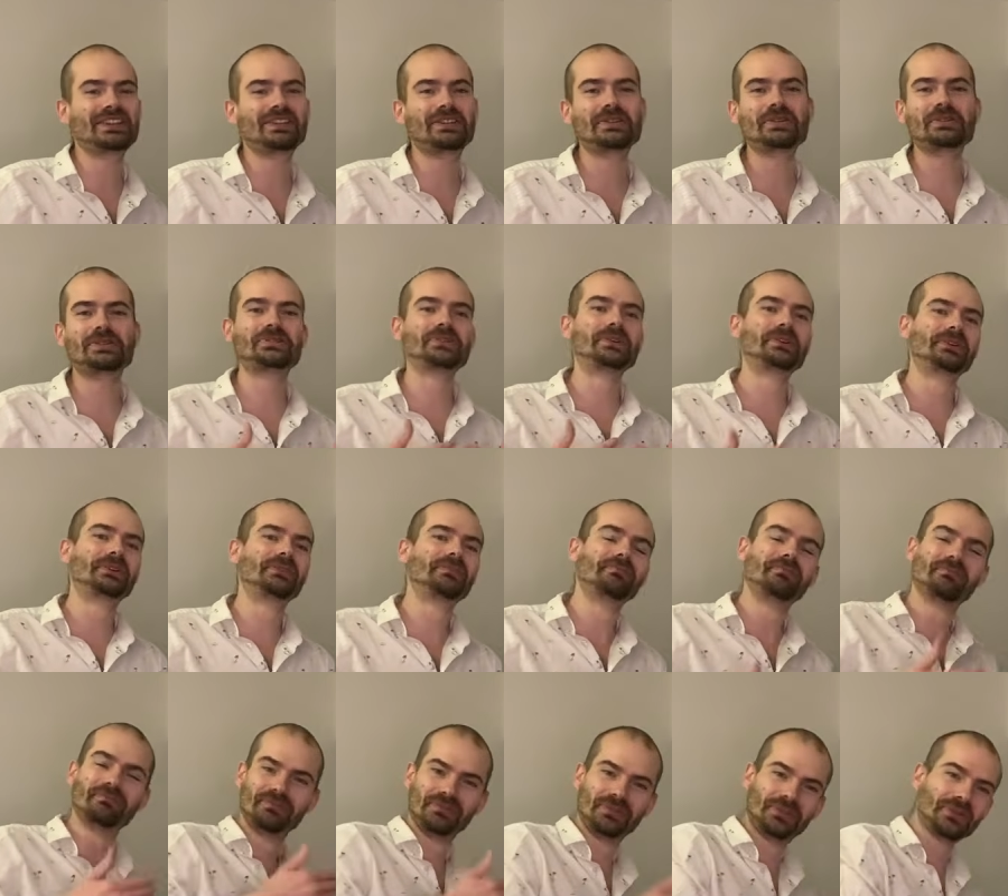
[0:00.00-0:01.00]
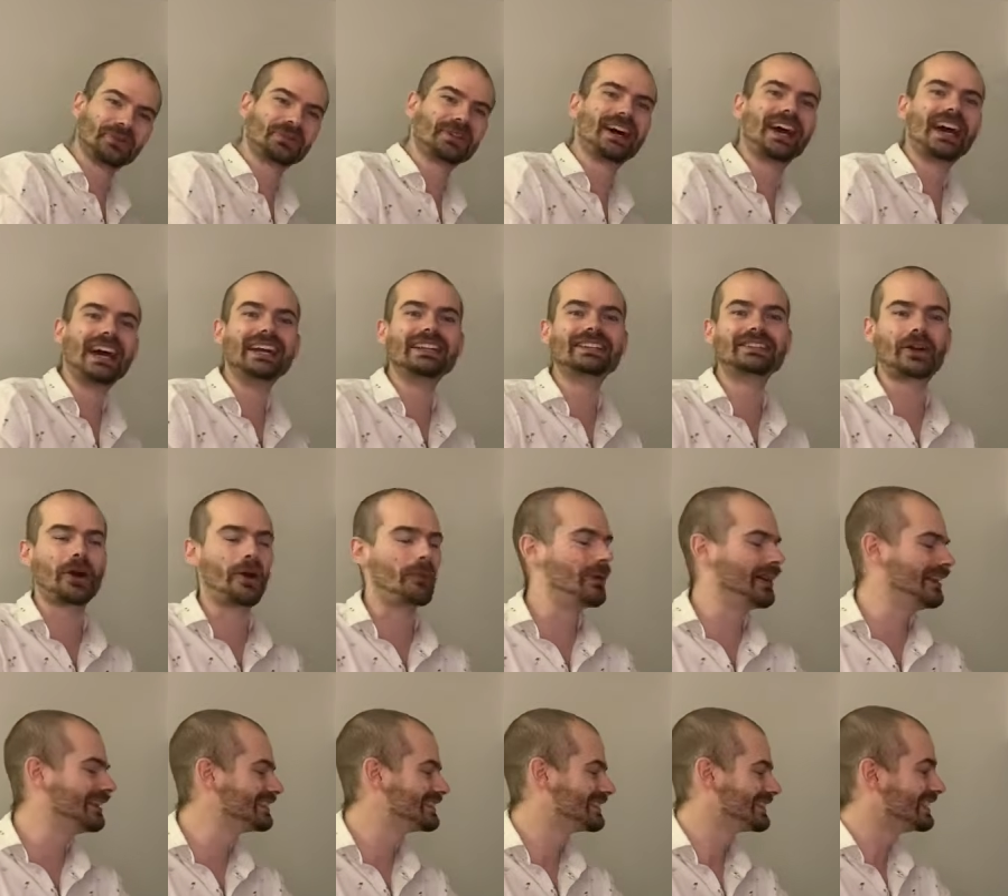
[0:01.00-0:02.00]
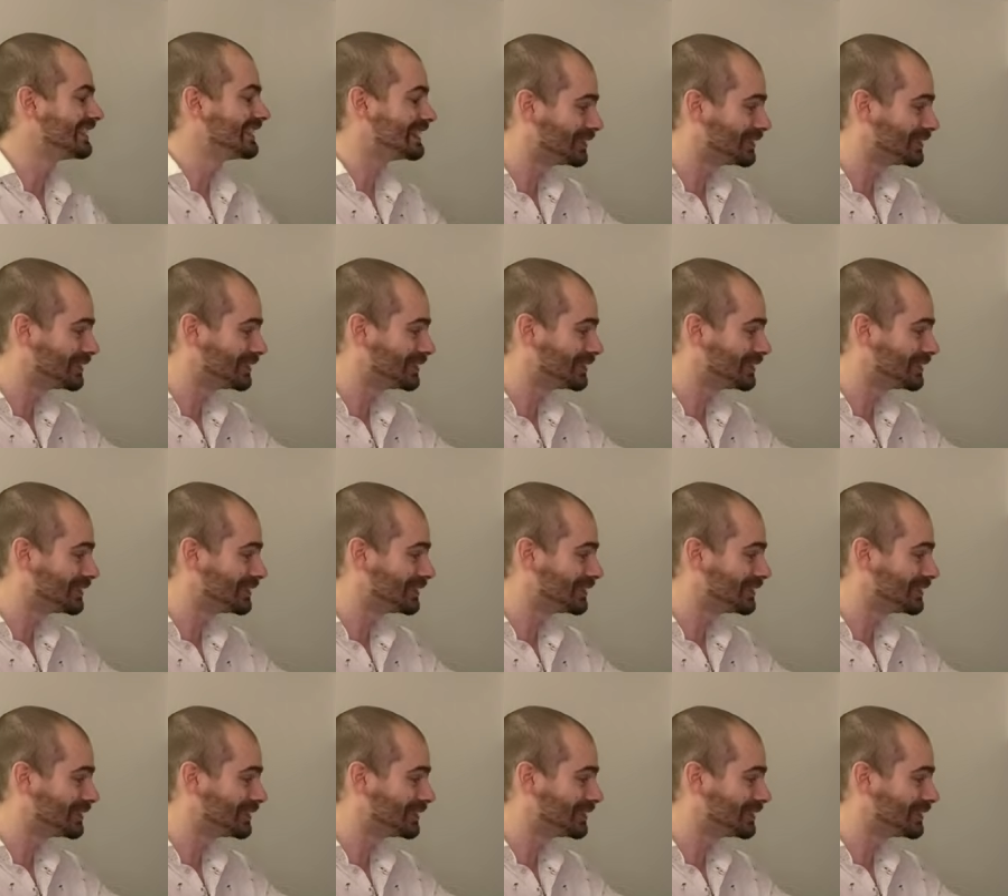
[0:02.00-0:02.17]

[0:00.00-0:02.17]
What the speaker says: you to do the hate comments